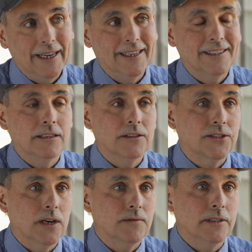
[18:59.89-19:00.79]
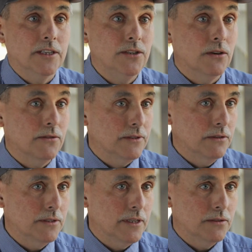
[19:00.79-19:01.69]
And it's, you know, the suffering that you go
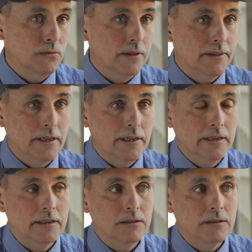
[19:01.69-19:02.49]
through is one thing,